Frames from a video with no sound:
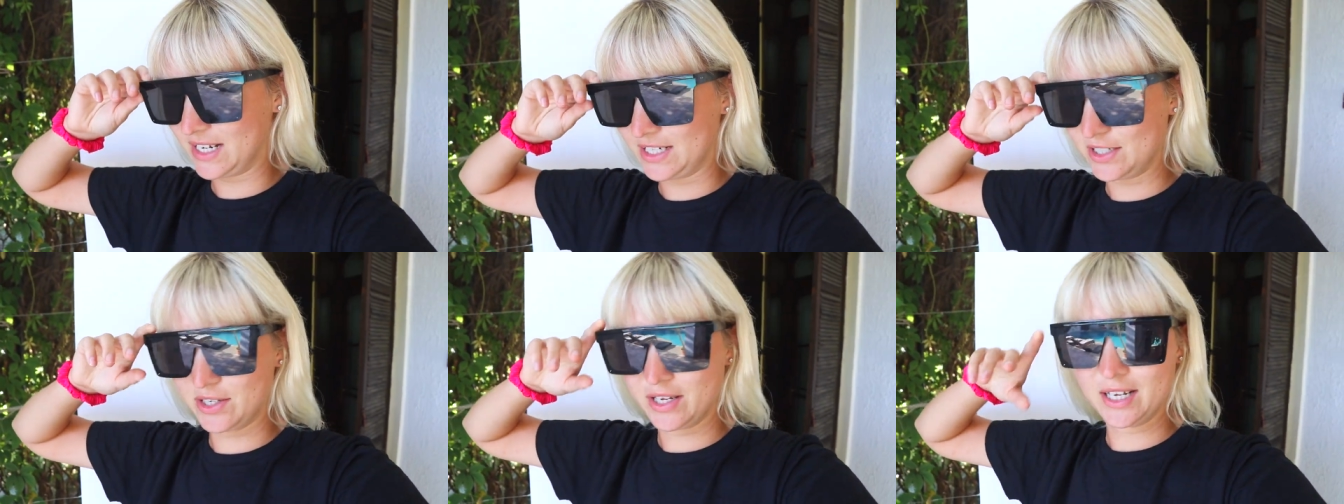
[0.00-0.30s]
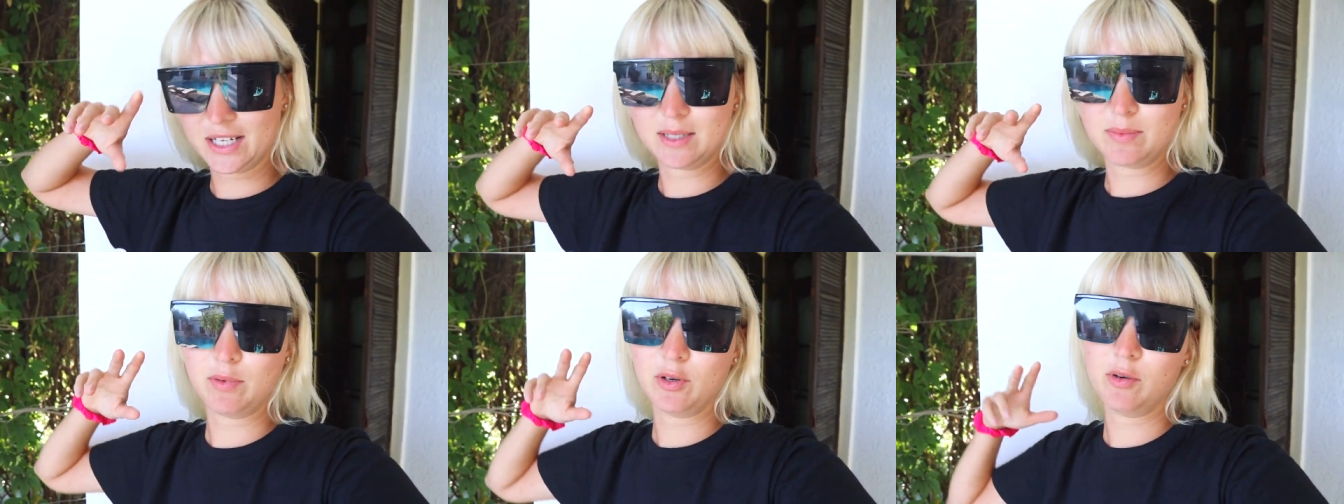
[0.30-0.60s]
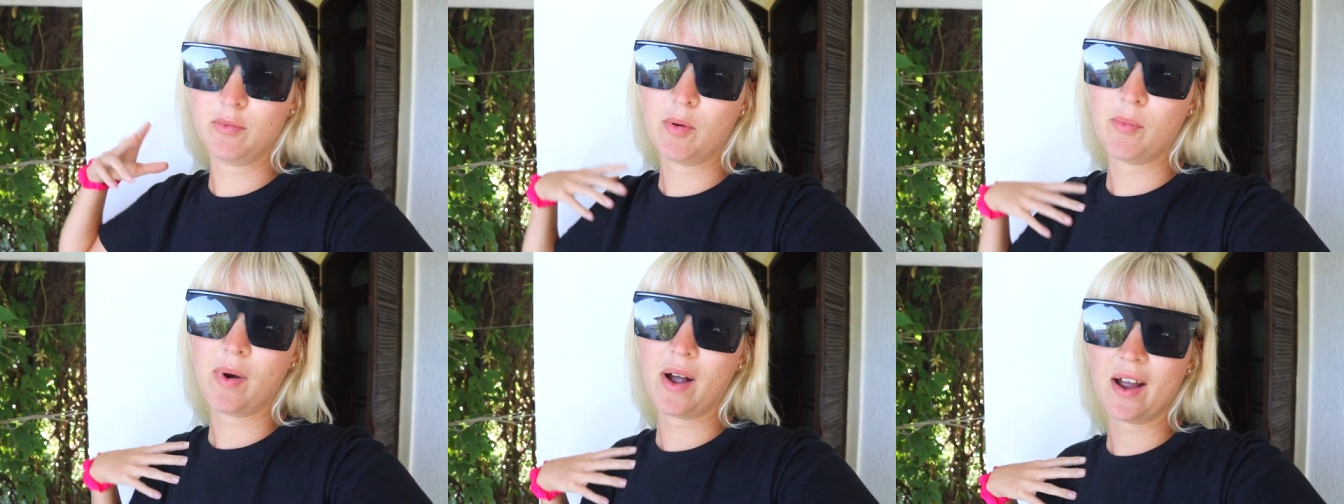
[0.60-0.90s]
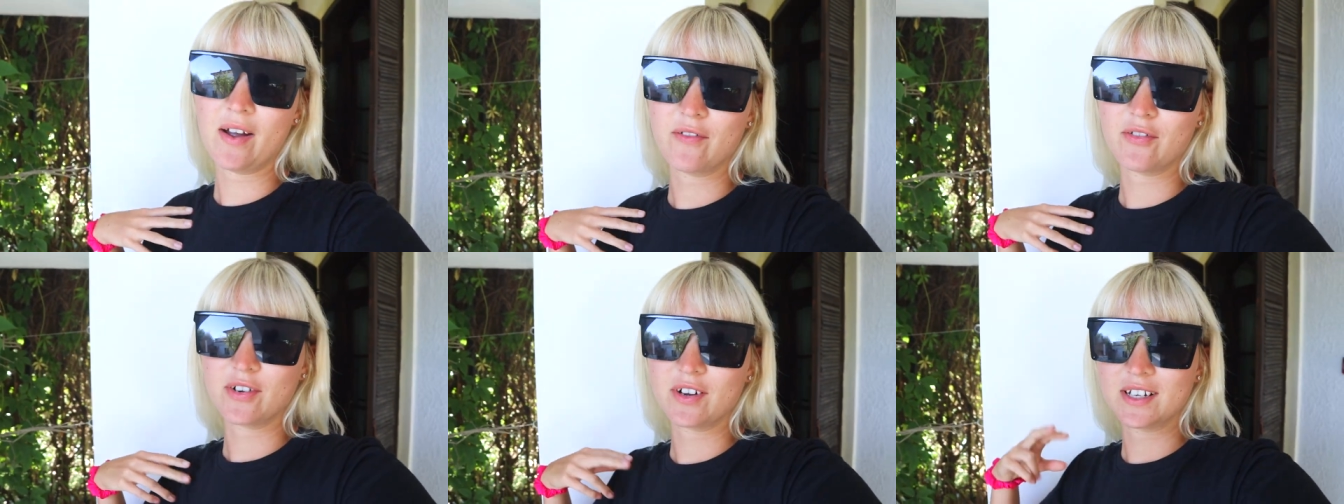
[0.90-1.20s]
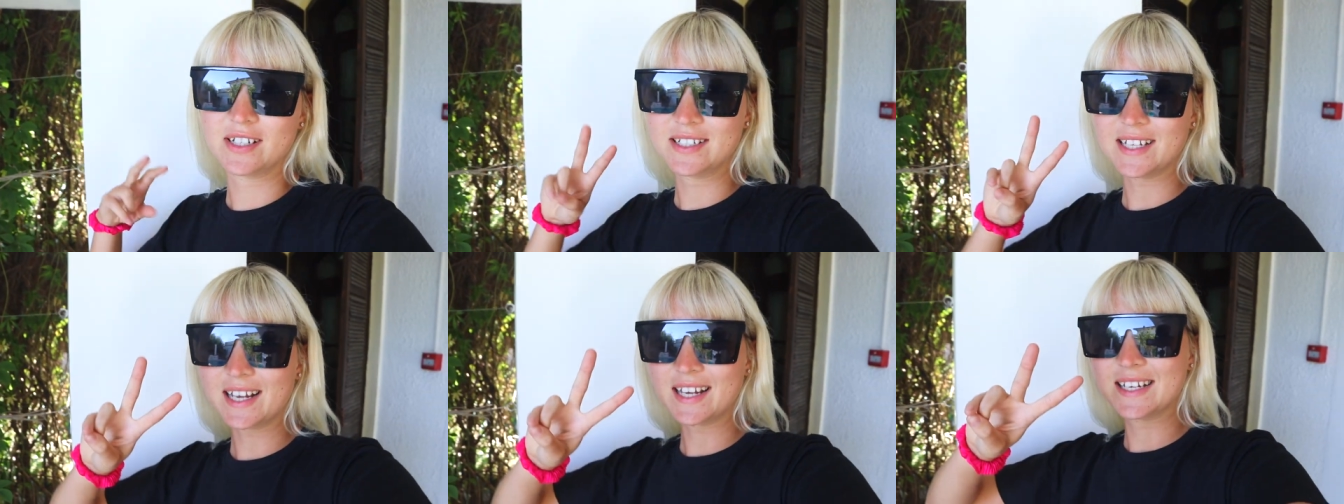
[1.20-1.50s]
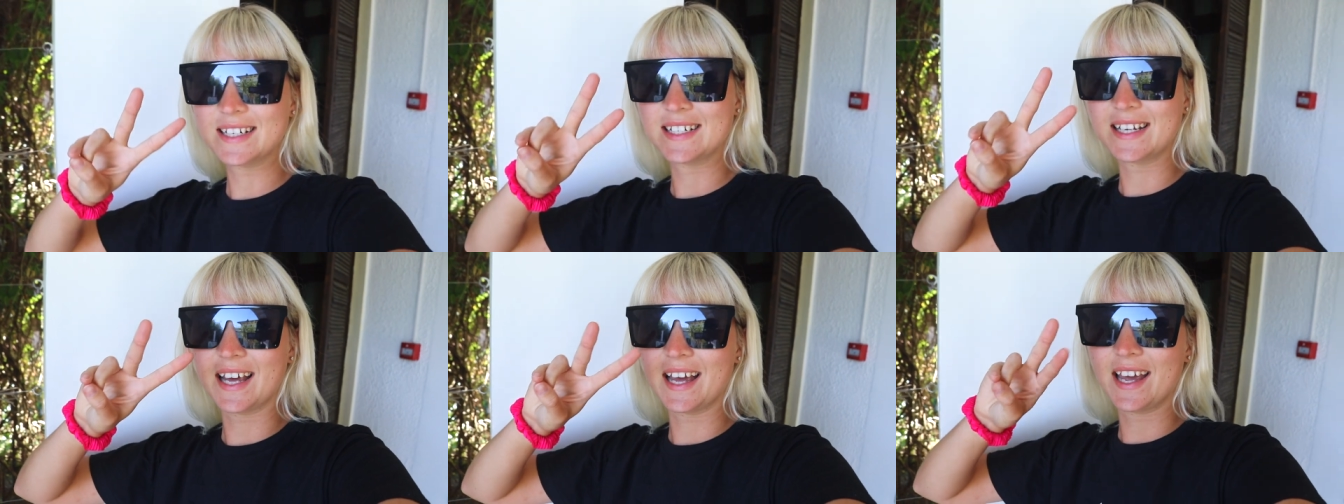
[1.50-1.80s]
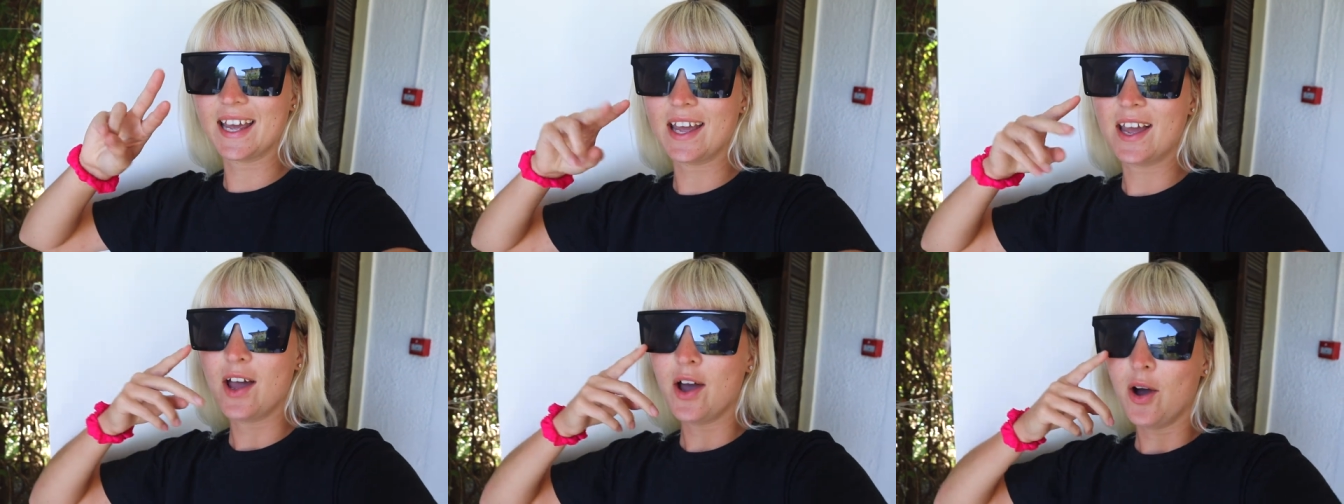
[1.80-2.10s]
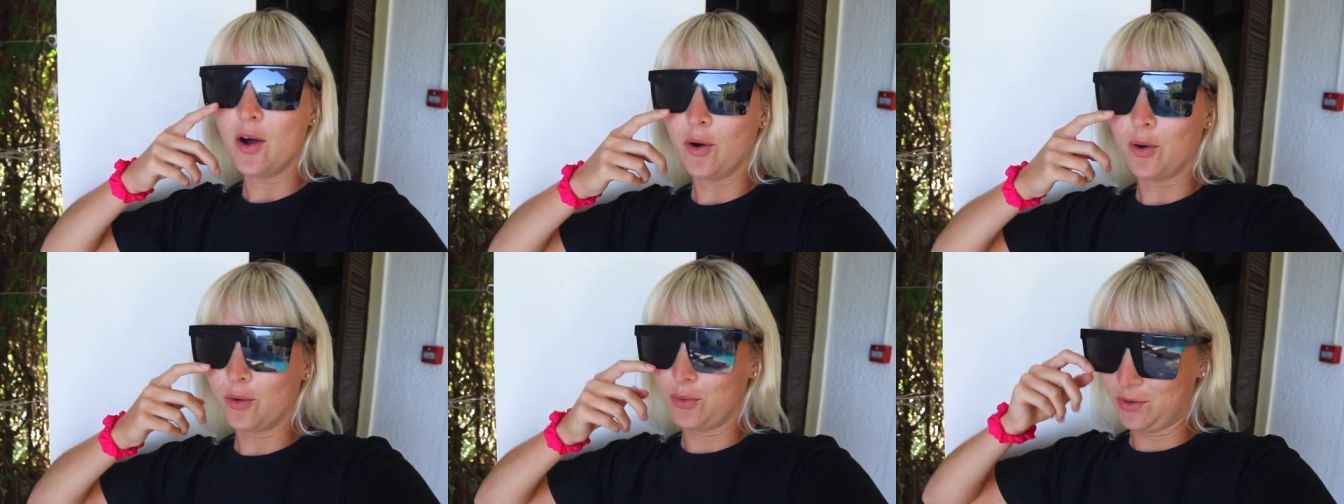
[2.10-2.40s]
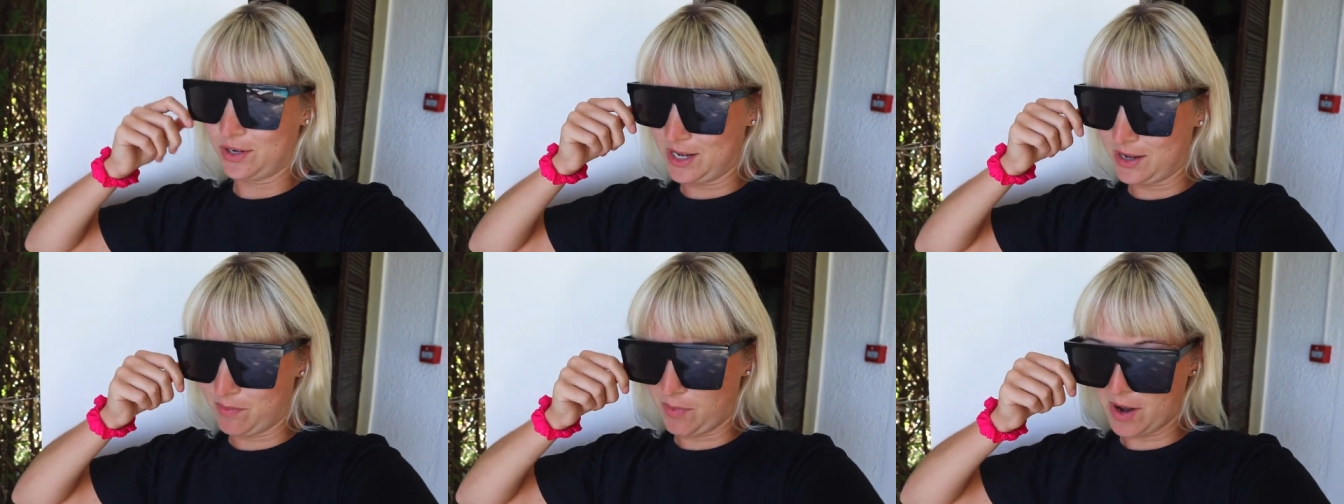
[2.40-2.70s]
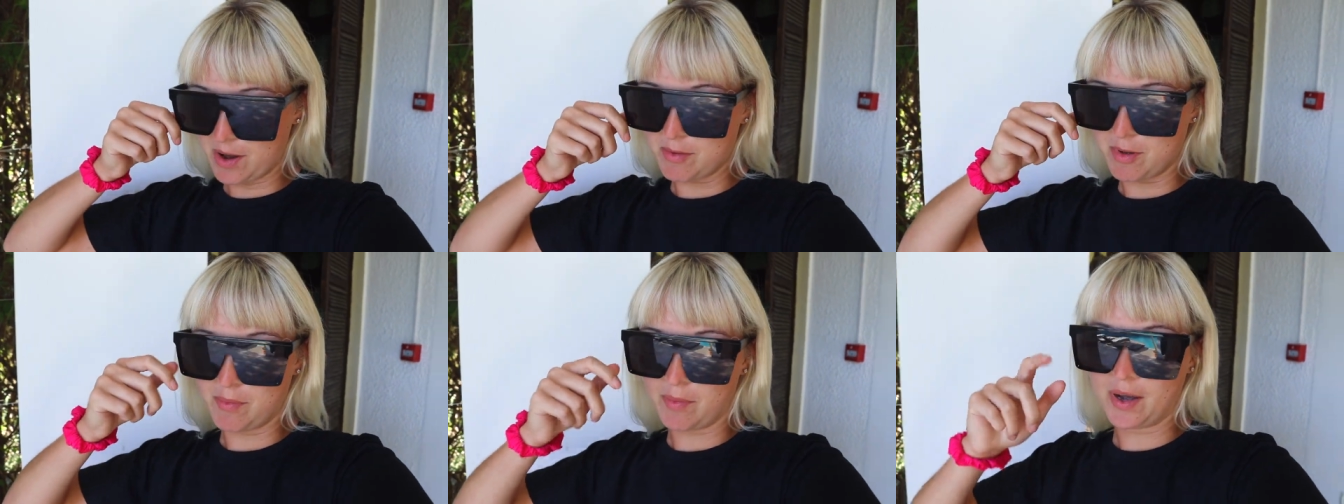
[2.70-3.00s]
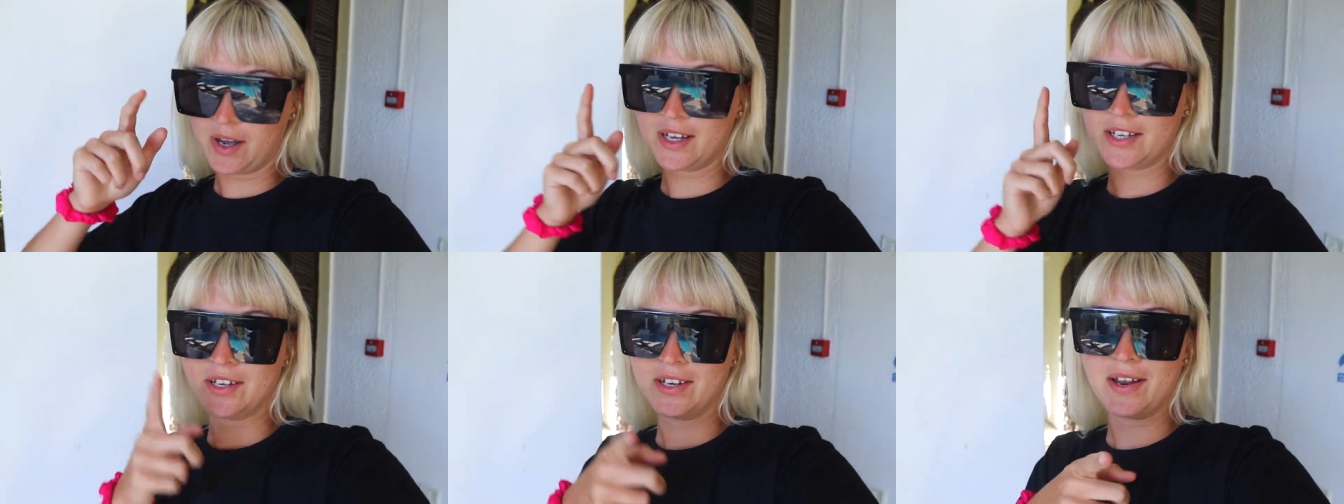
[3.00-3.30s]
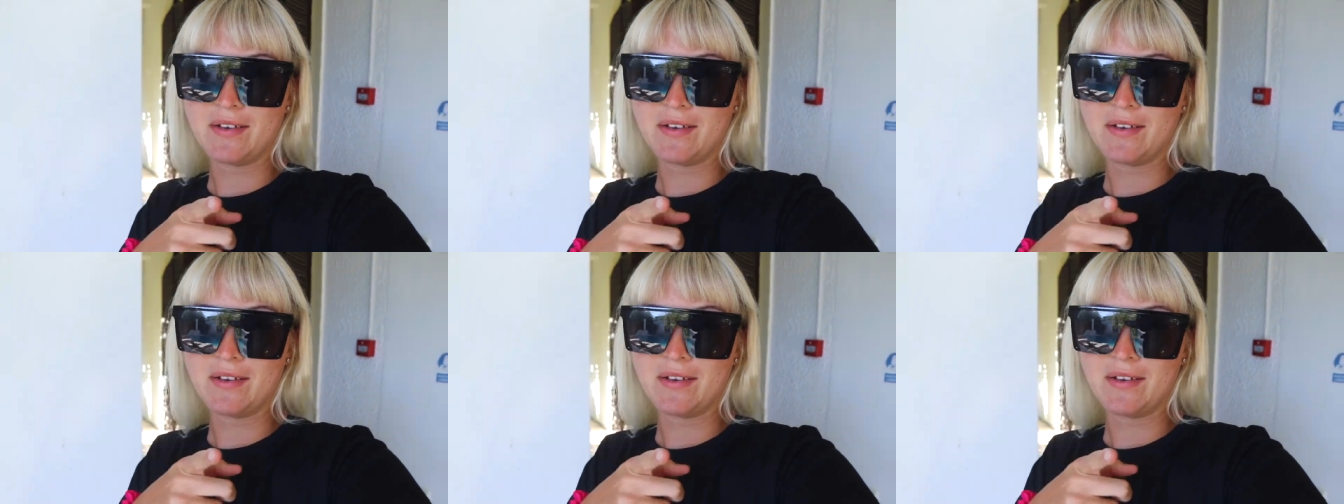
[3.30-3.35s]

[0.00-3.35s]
to explore Mamaia for a second day or nearby Mamaia. You